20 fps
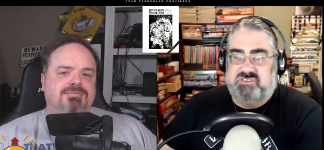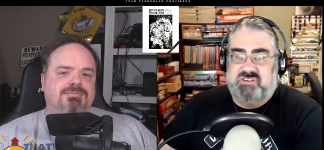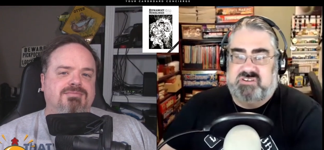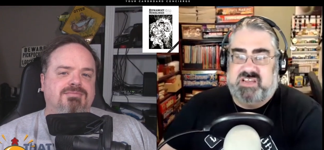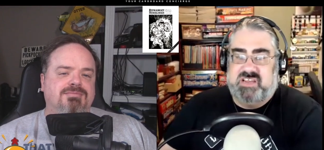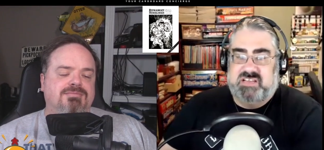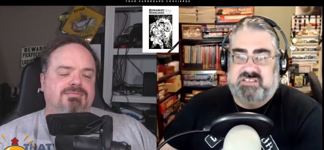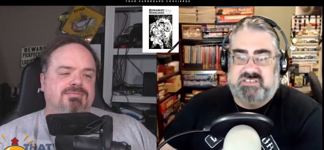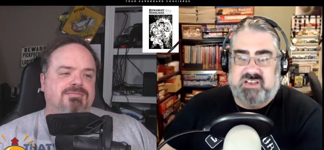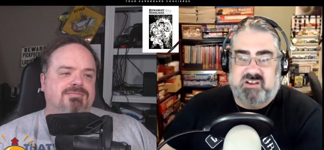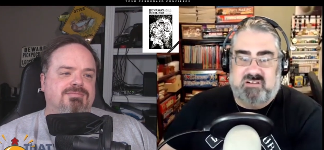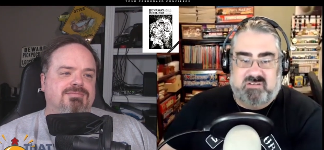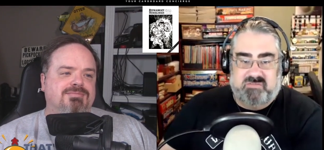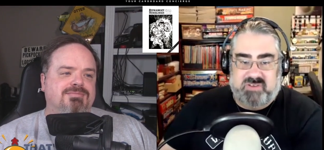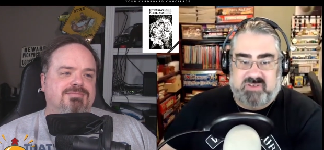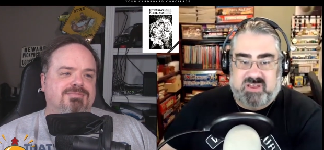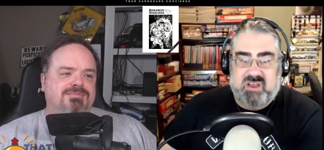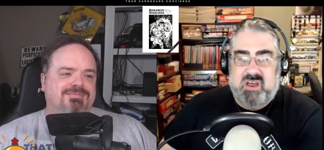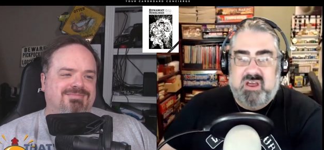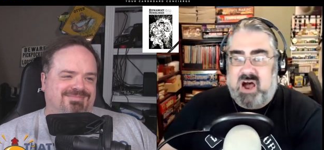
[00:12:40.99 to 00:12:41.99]
Speaker 1: shouldn't get scared of
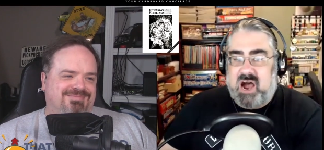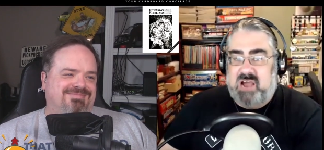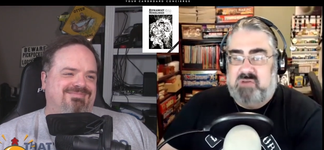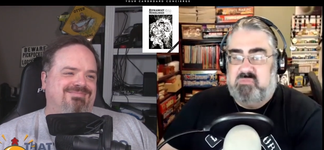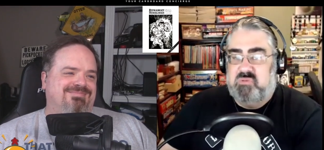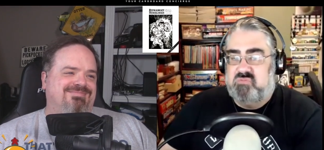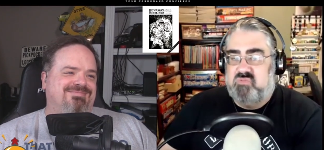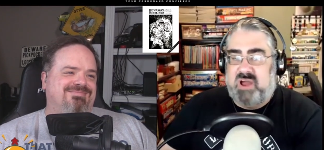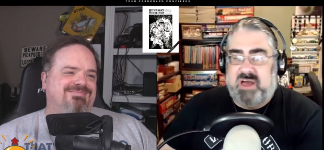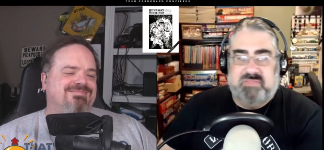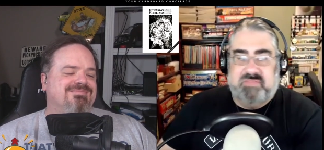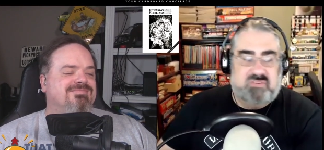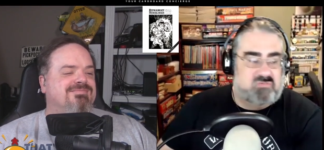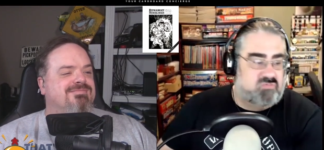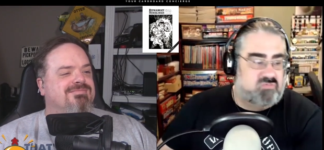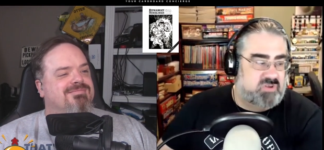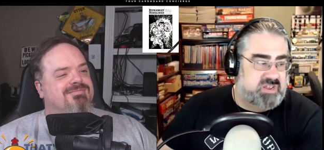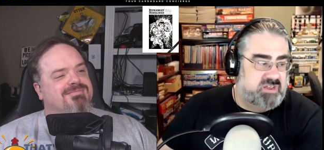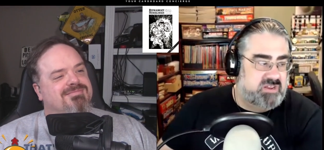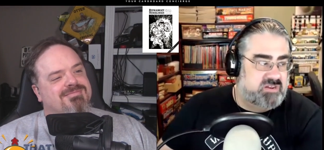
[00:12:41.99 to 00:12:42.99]
it. I would rather
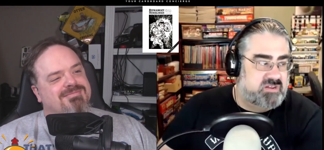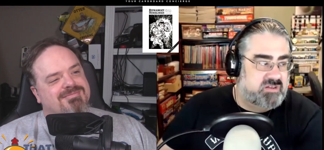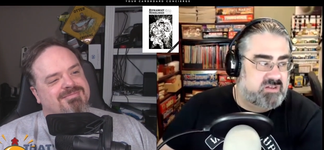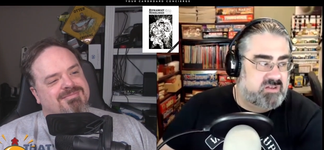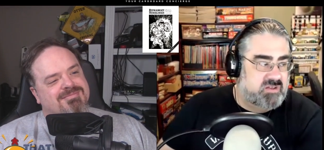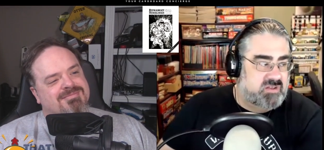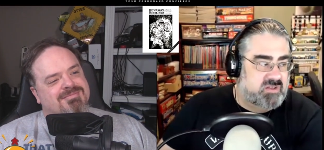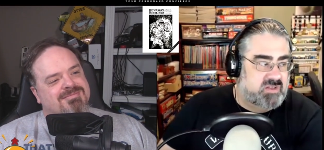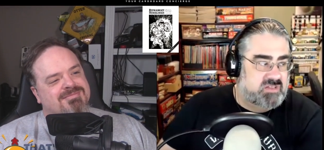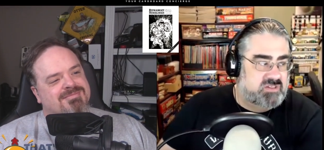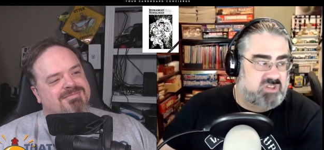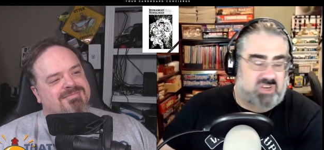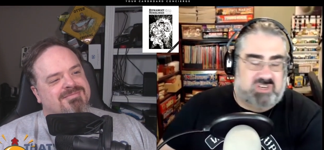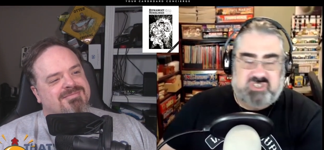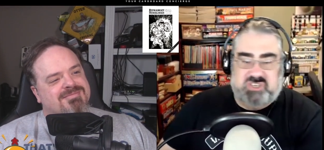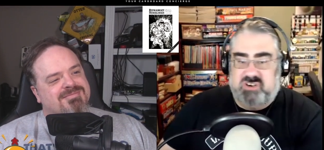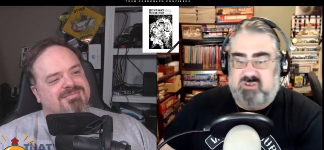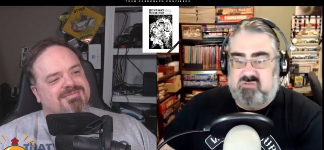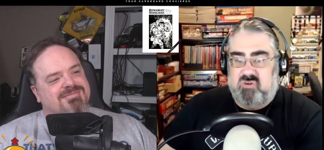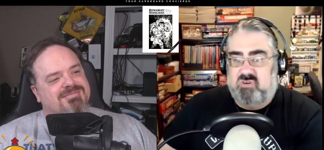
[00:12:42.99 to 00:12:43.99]
read
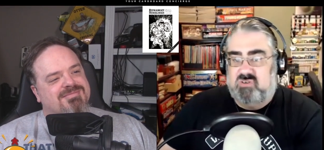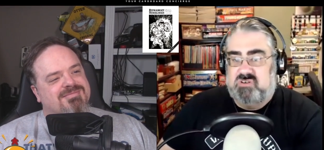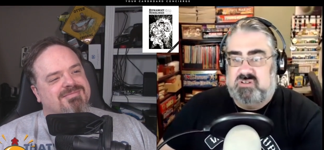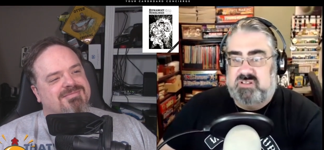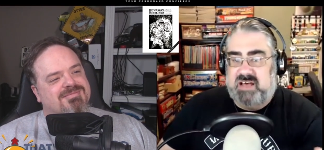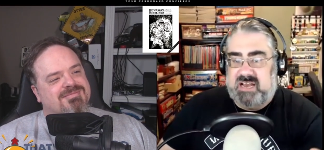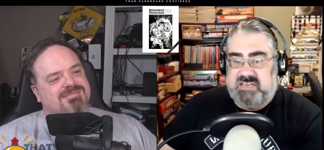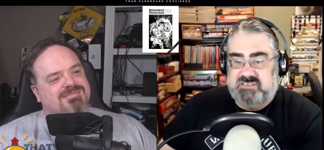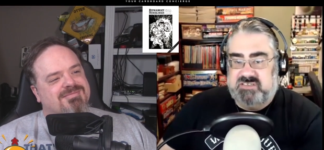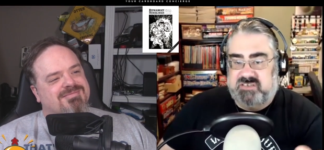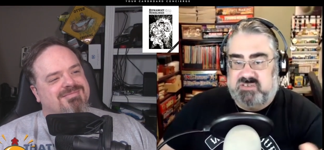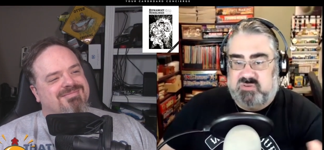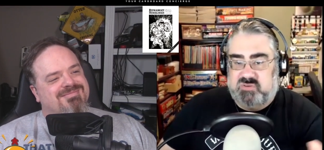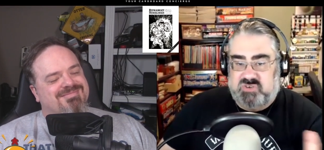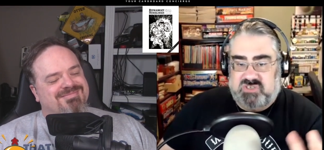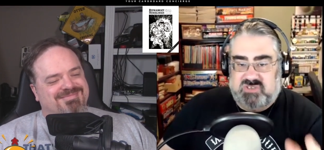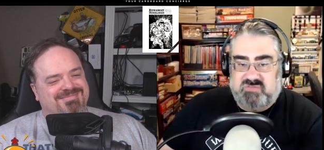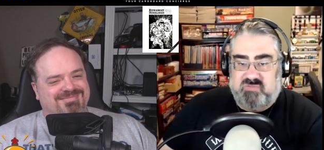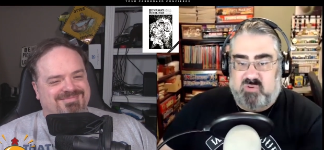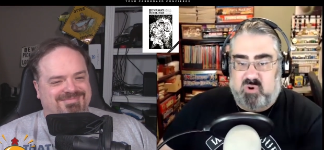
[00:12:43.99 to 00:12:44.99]
Dungeon Crawl Classics,
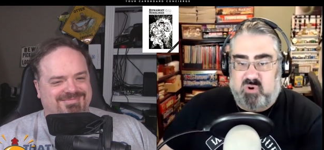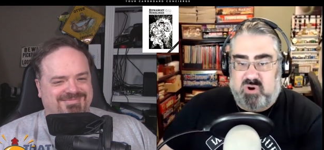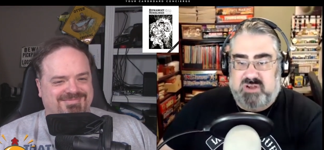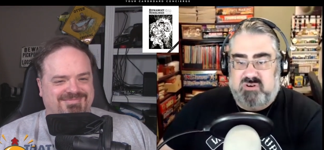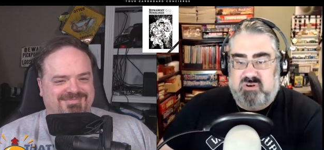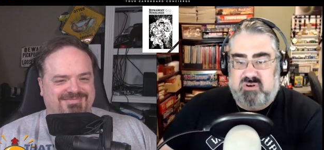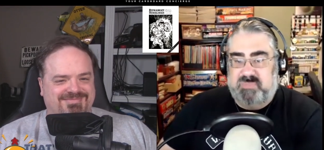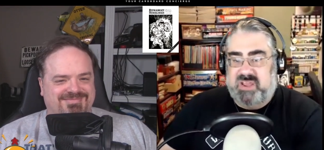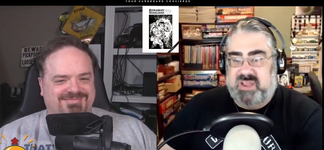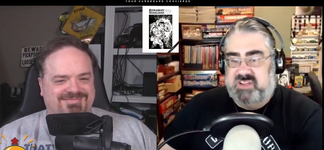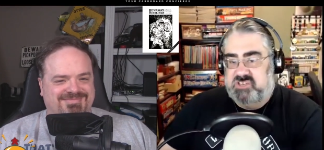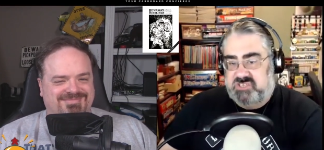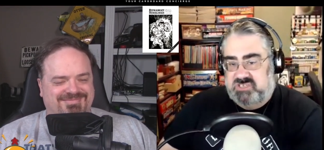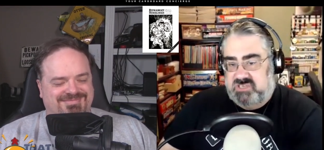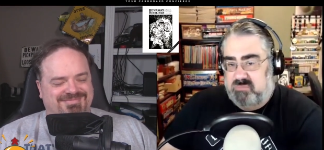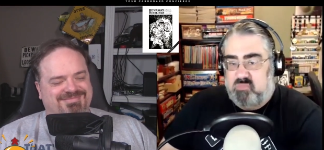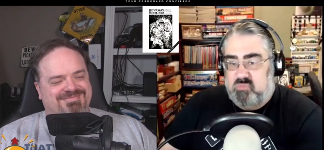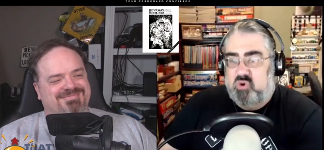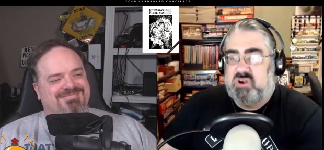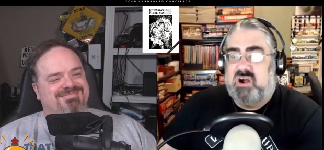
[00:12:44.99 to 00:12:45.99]
which is four hundred pages.
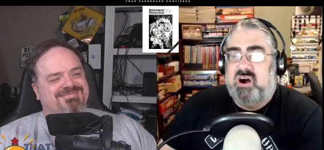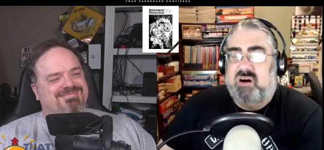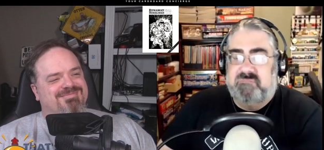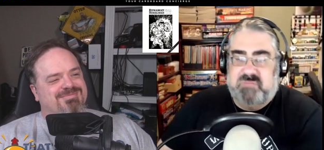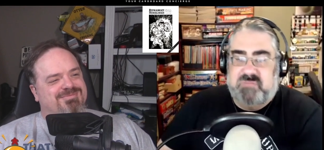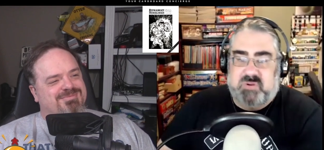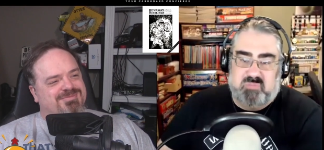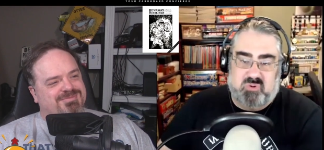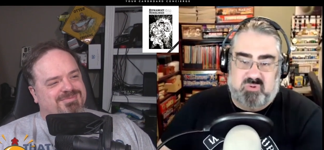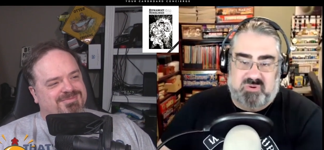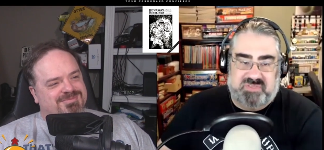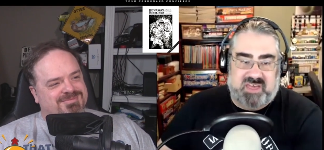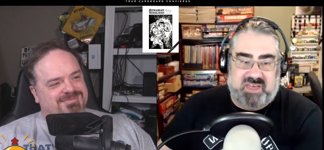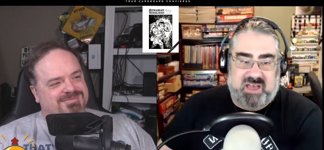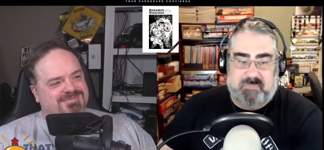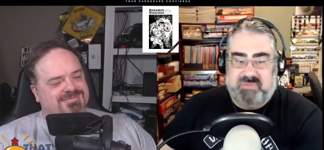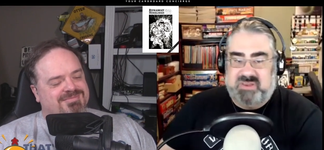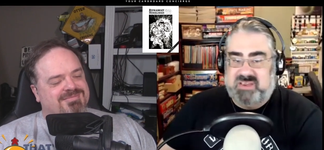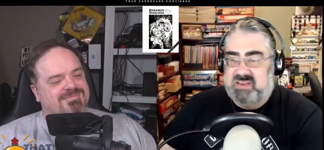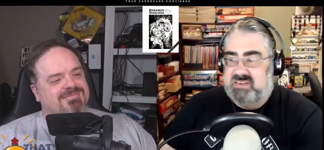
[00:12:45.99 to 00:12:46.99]
I'm more comfortable with
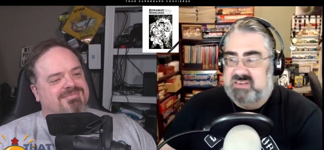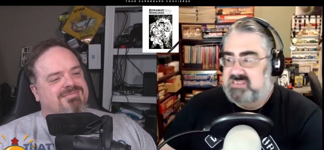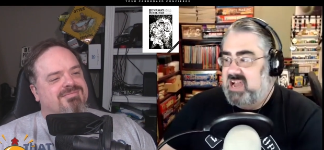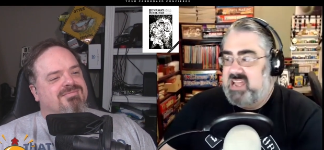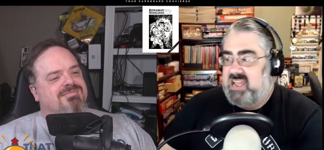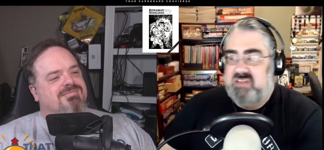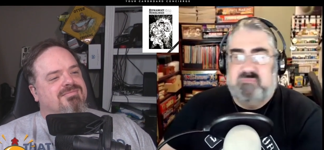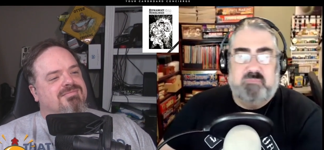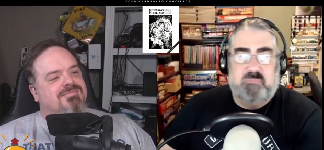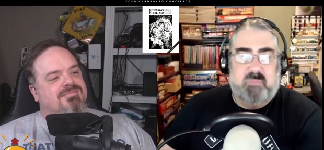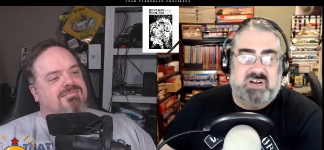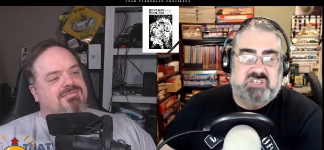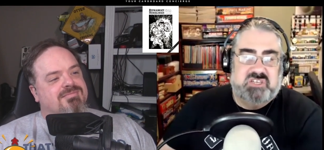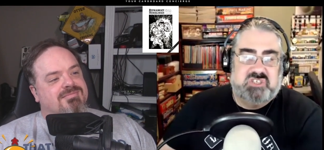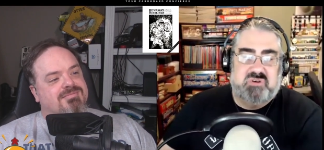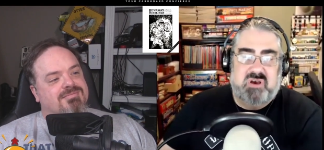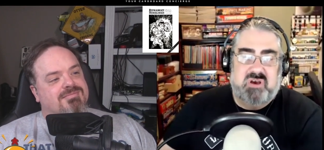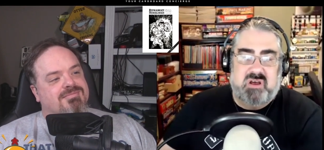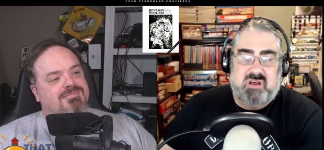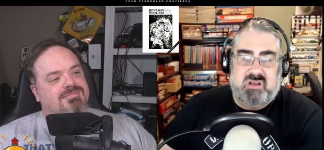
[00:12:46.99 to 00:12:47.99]
that because I am
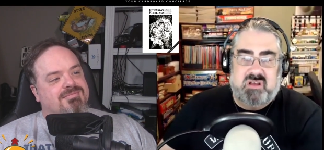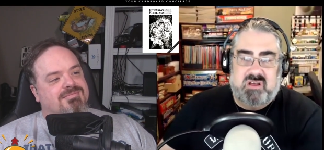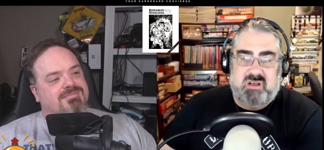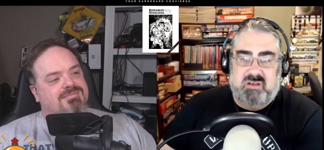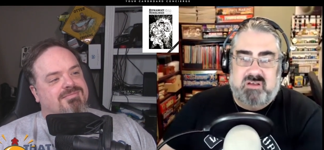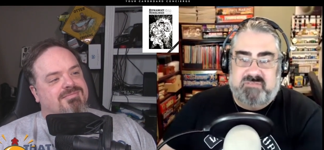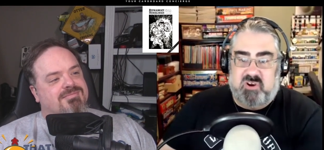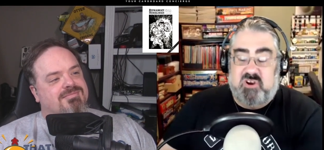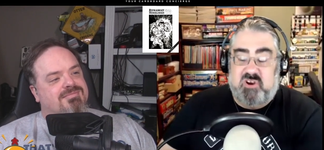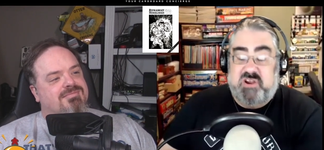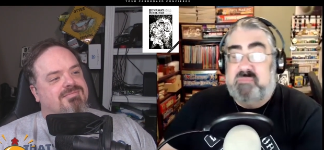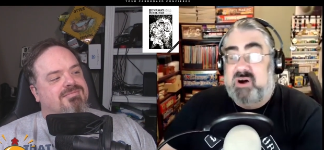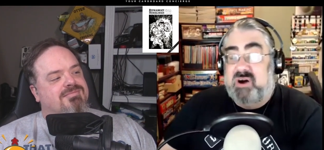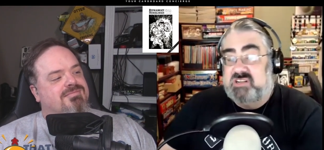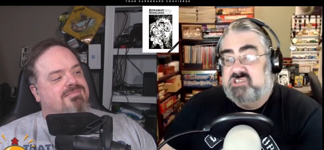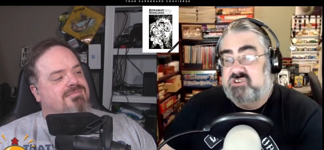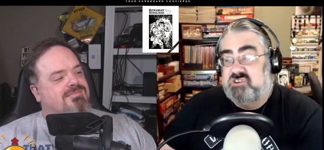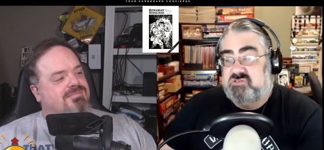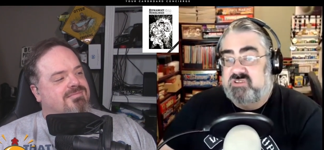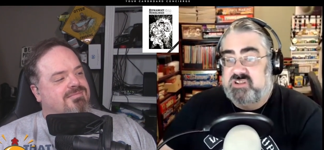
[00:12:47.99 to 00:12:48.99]
much, very
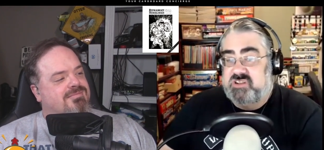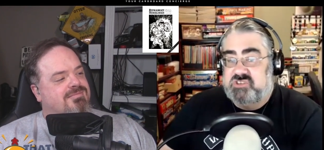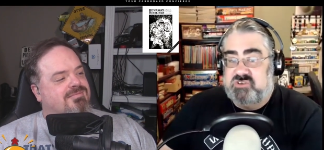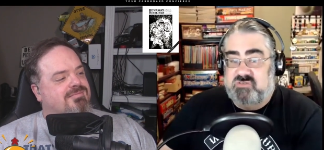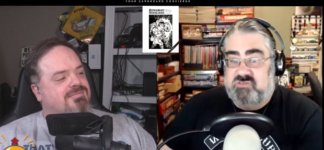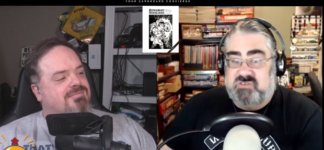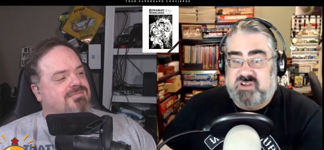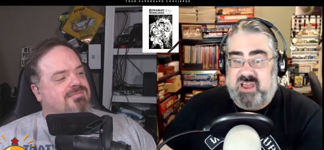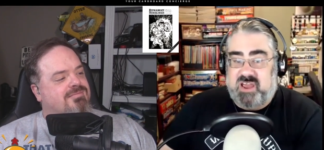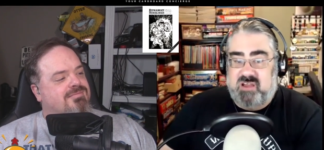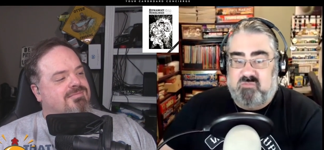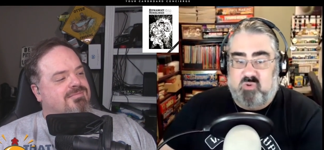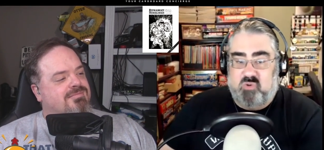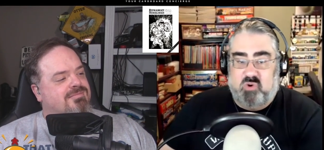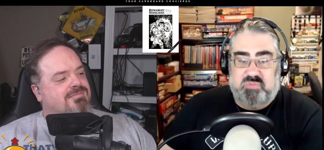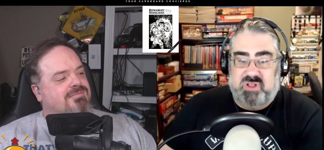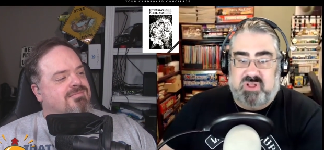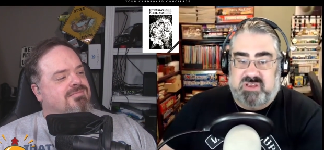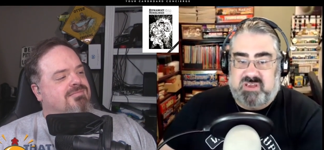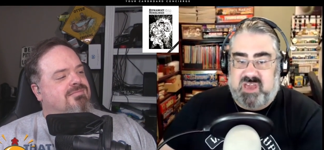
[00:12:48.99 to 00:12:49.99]
much a traditional
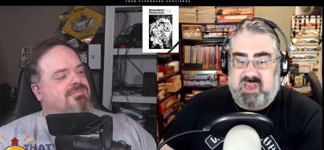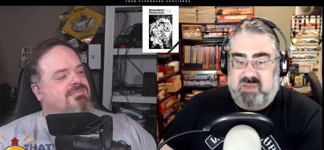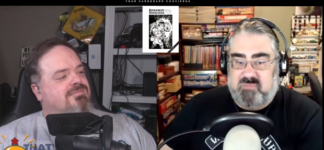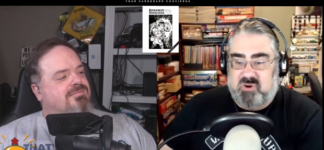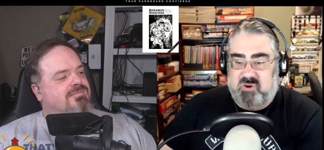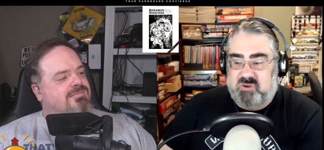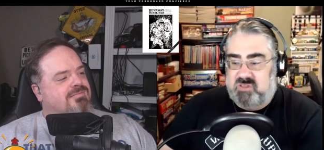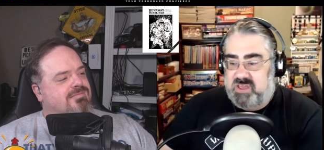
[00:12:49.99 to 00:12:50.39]
role-playing gamer.